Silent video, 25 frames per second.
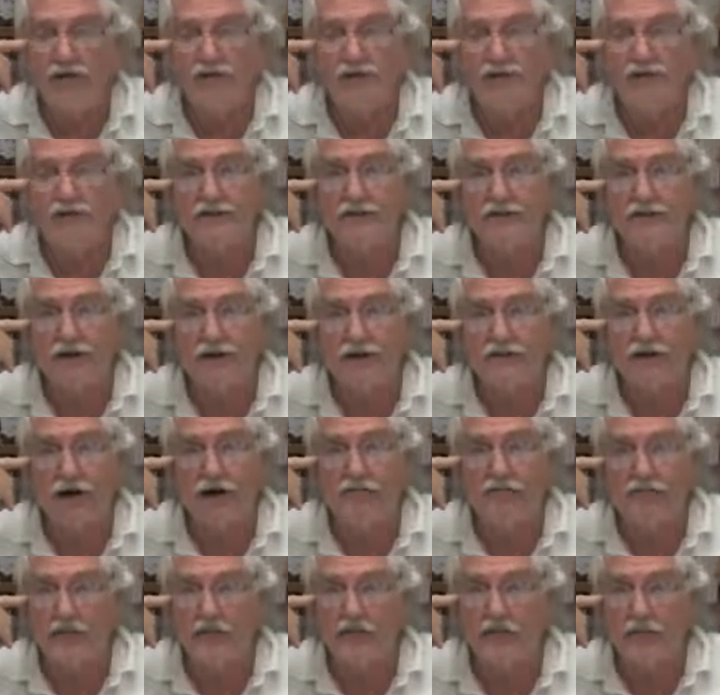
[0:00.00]
greens if
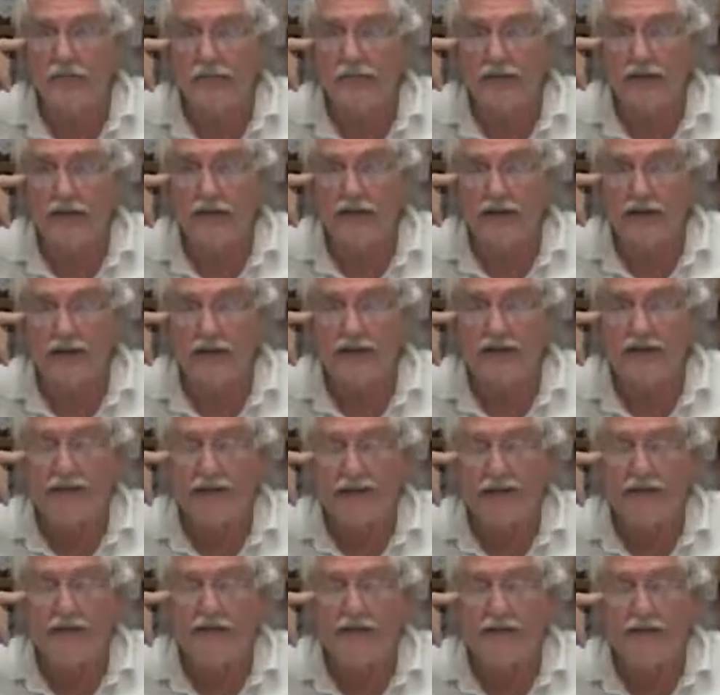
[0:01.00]
I was going to implant
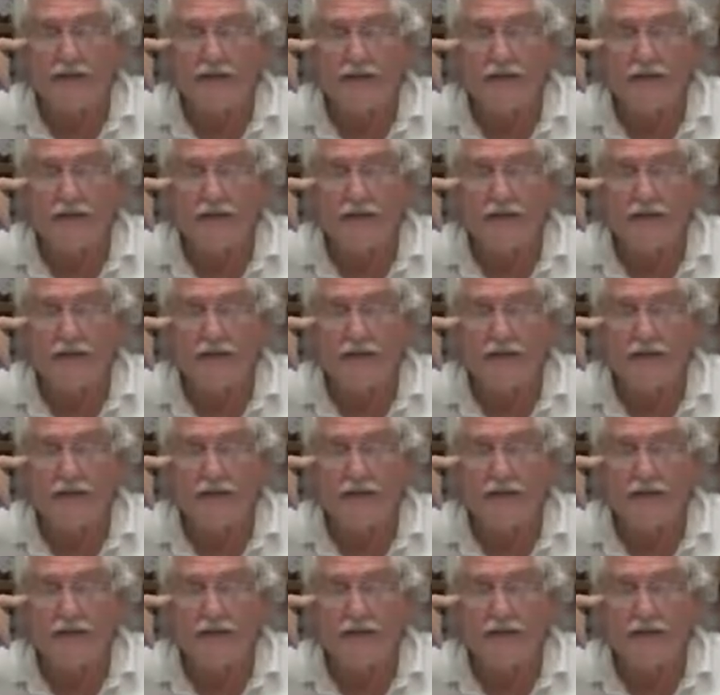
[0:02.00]
anything.